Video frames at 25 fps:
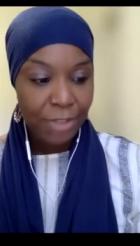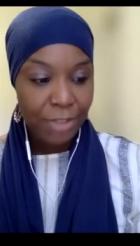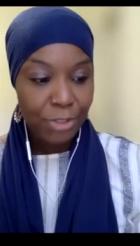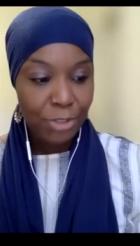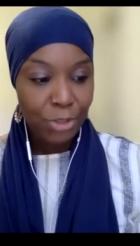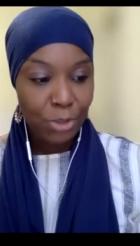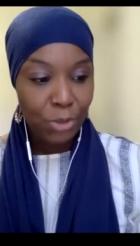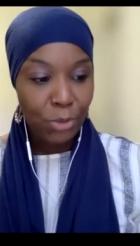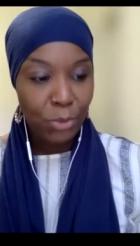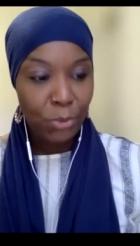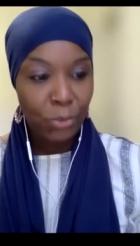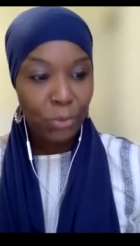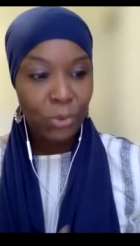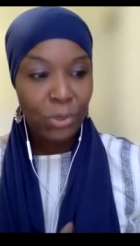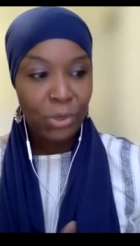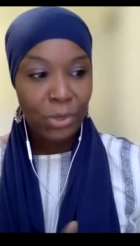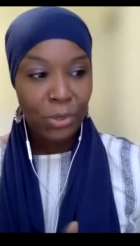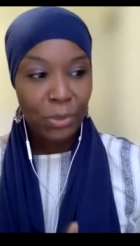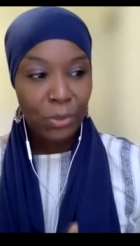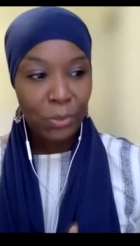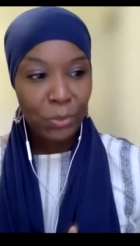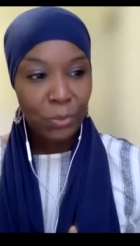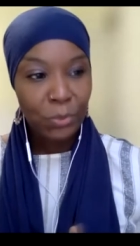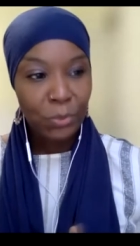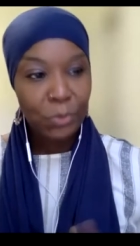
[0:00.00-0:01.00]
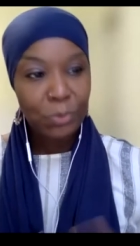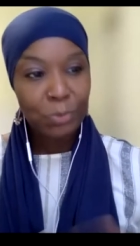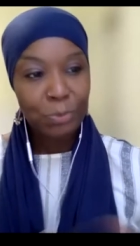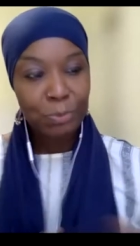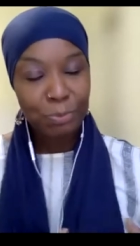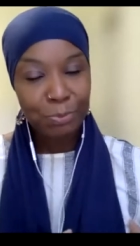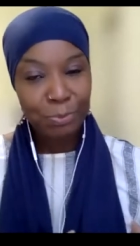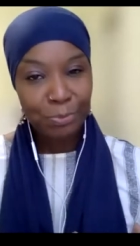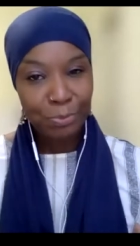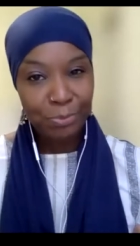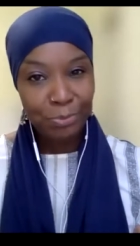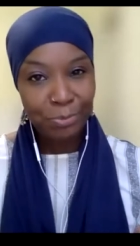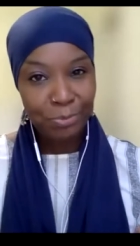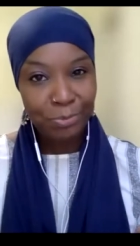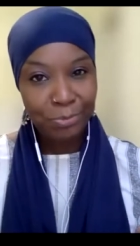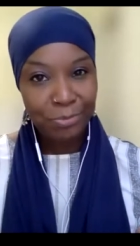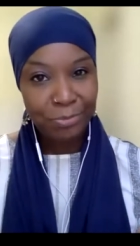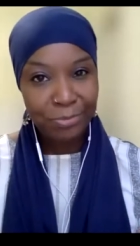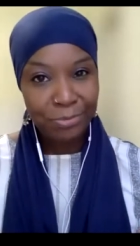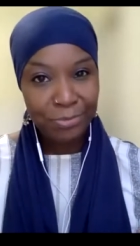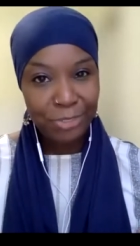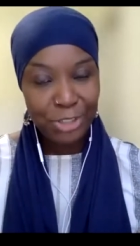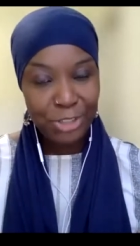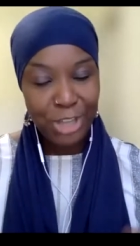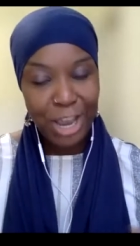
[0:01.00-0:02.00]
so
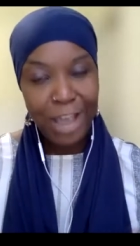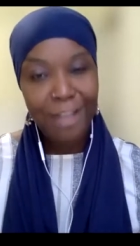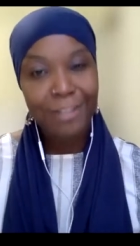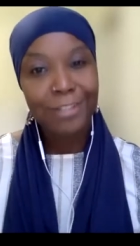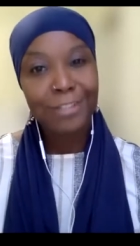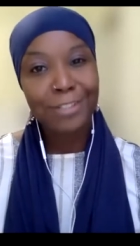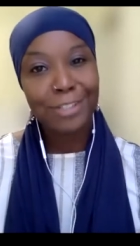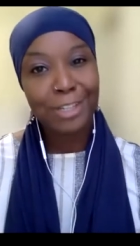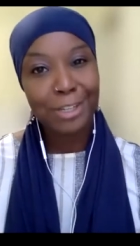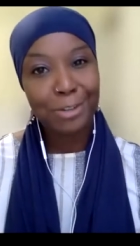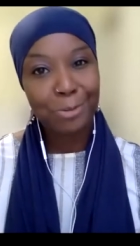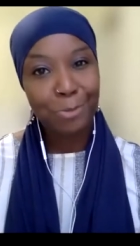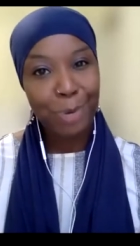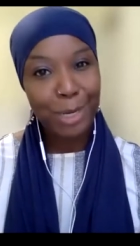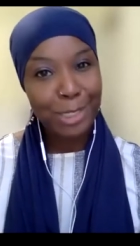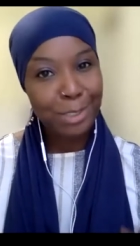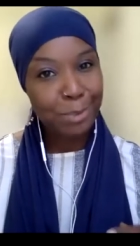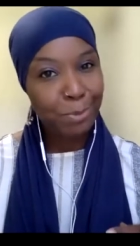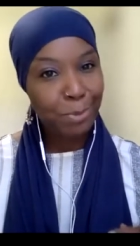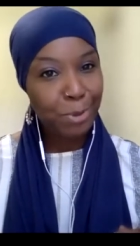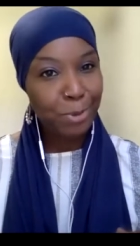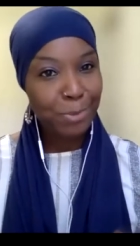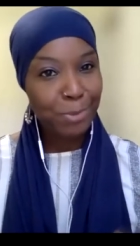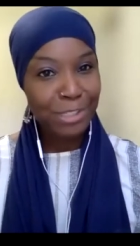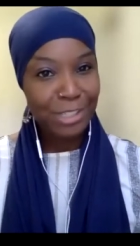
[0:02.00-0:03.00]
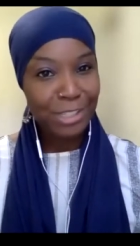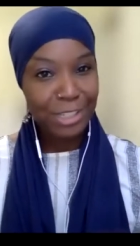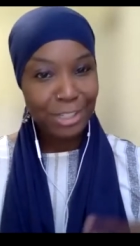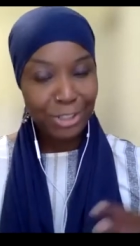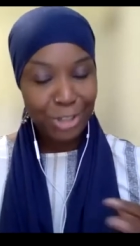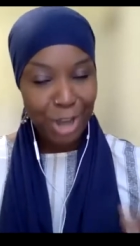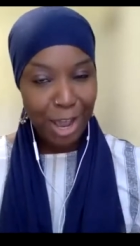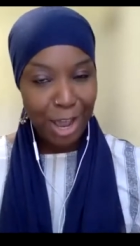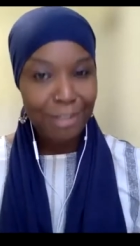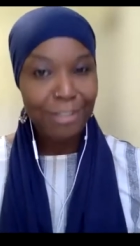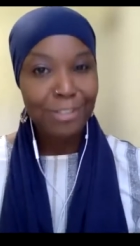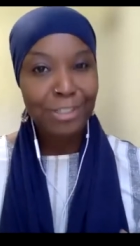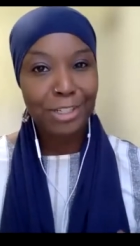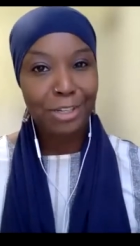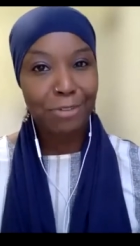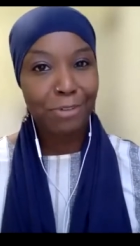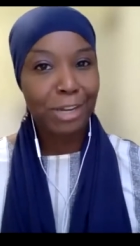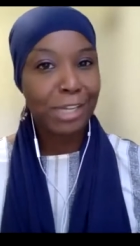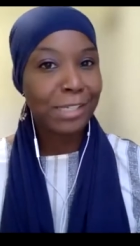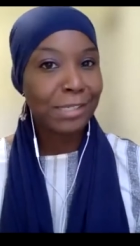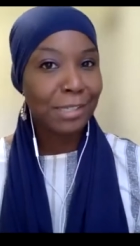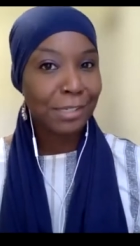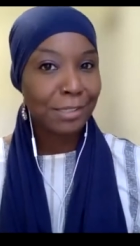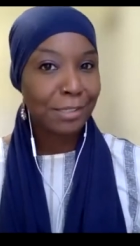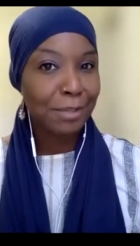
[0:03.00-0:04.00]
challenging white supremacy, challenging
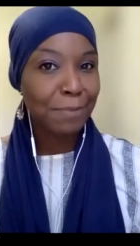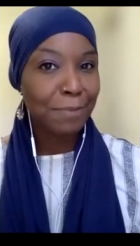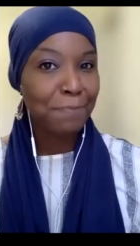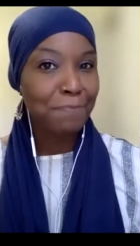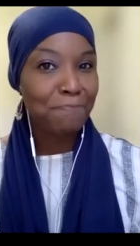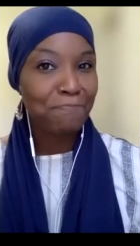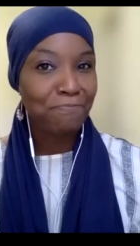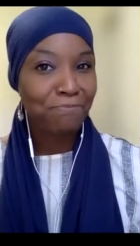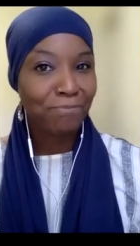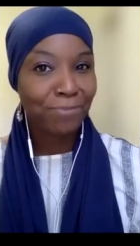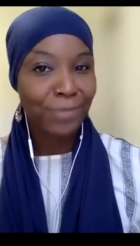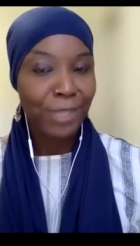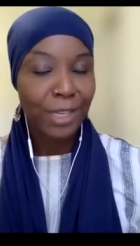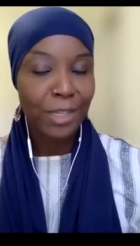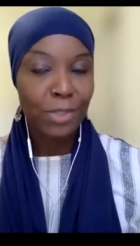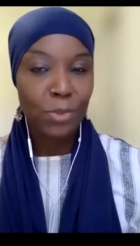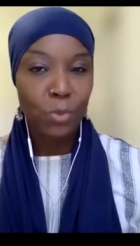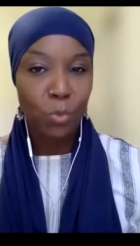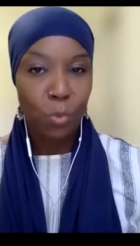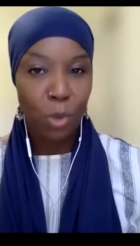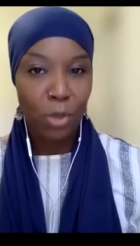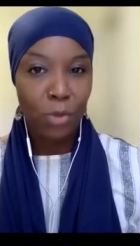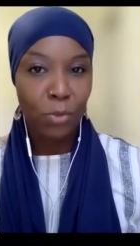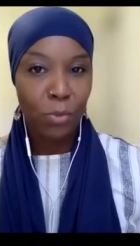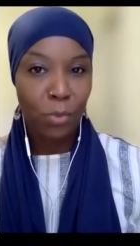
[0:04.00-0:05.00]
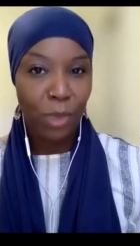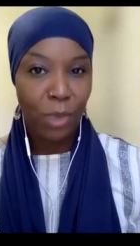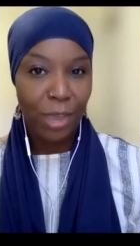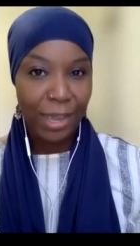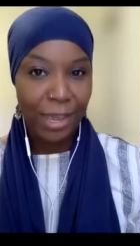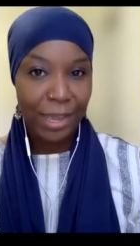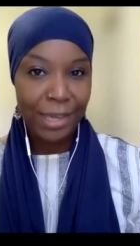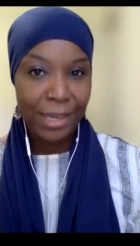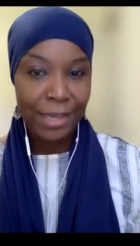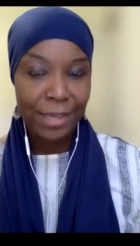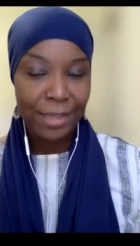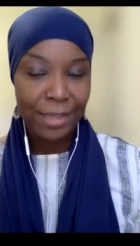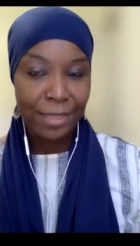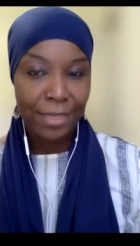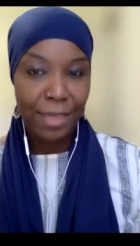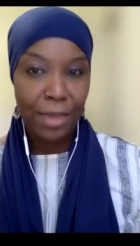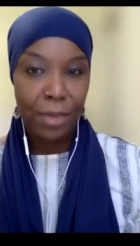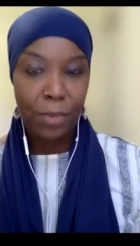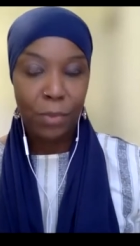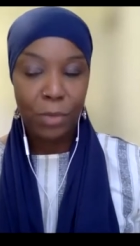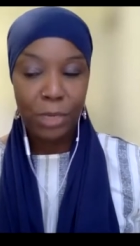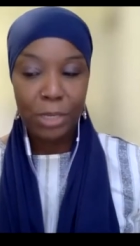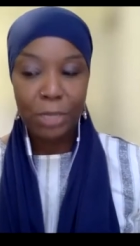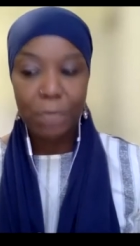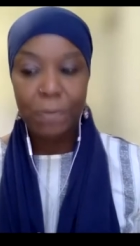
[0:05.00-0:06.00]
racism is one way
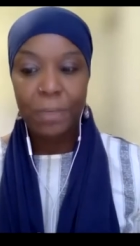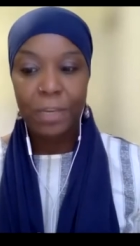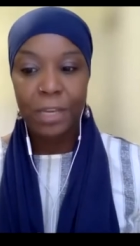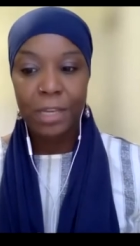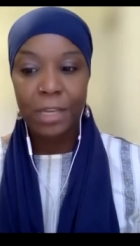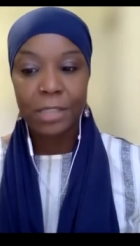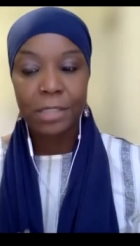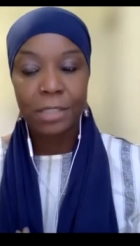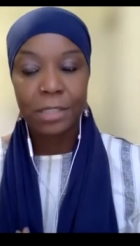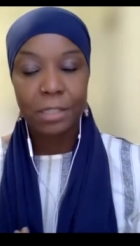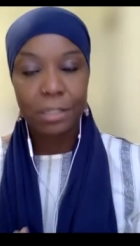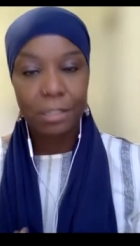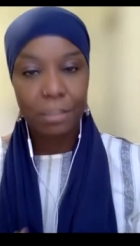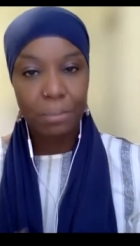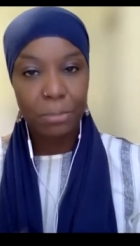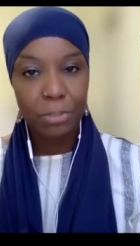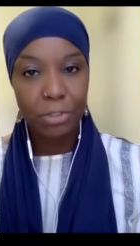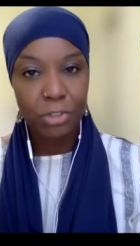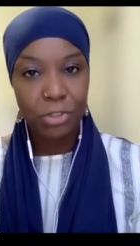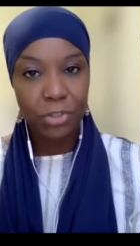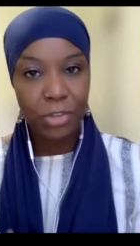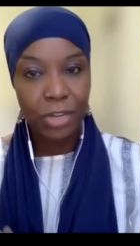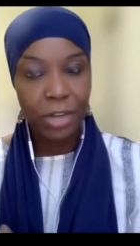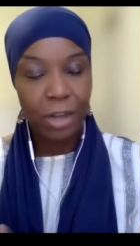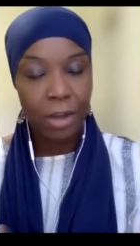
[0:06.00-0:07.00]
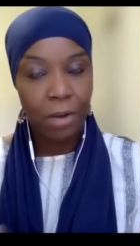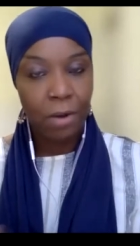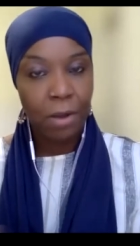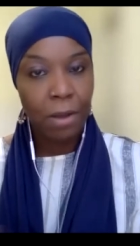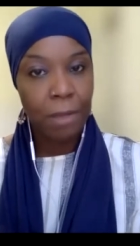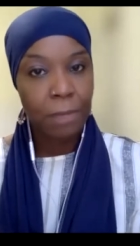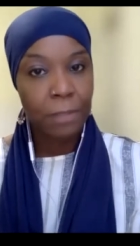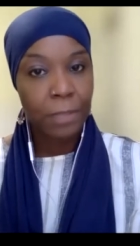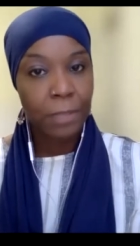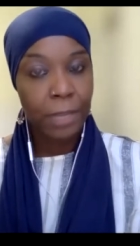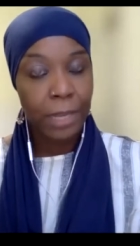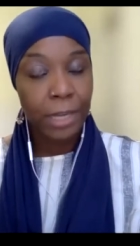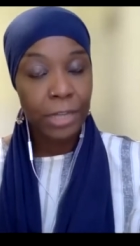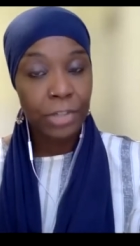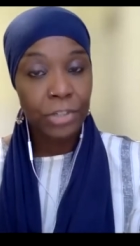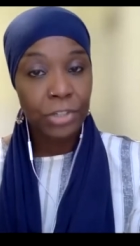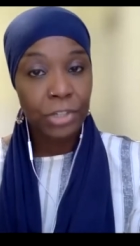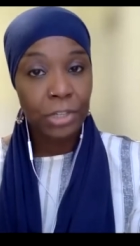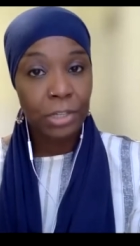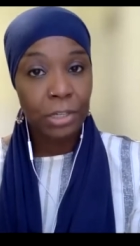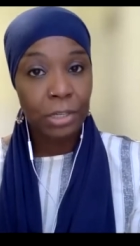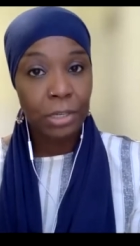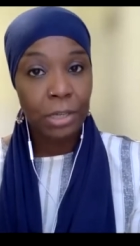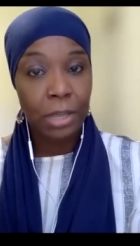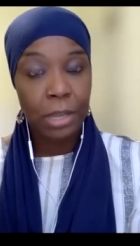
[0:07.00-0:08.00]
that we begin to demonstrate our
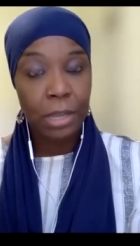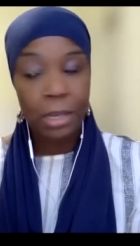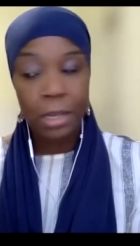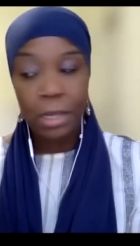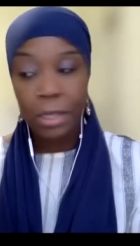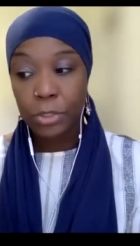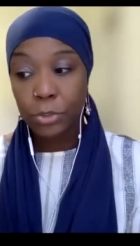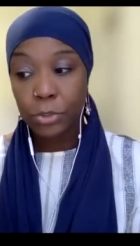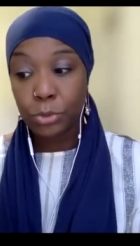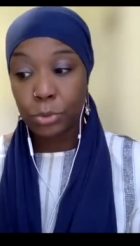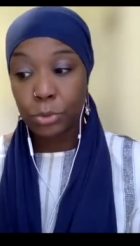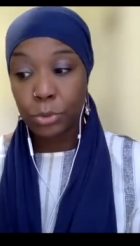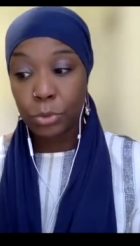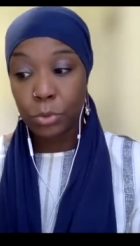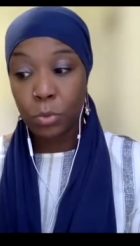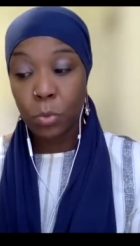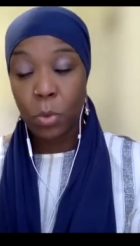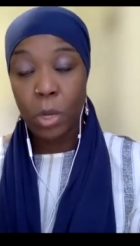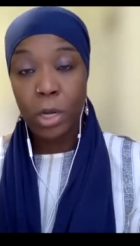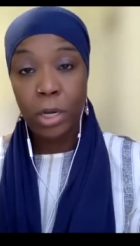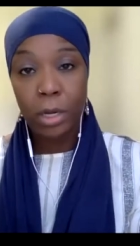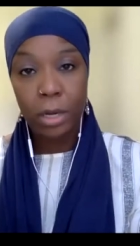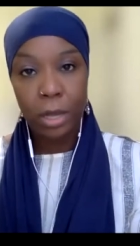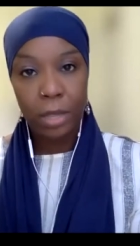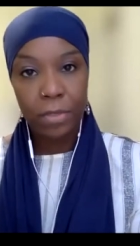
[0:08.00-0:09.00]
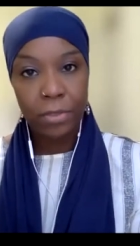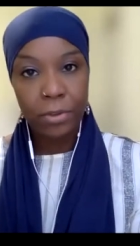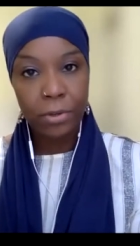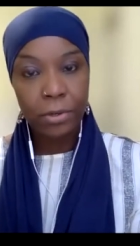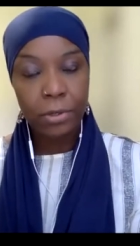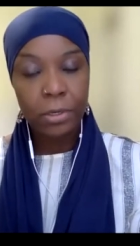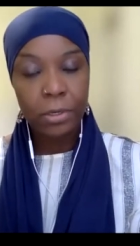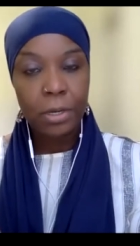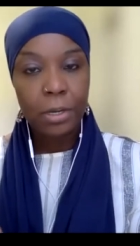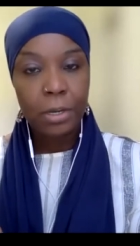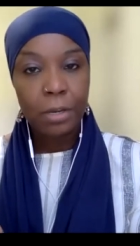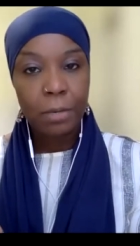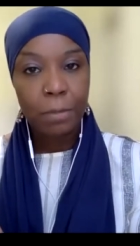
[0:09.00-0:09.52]
obligation to one another,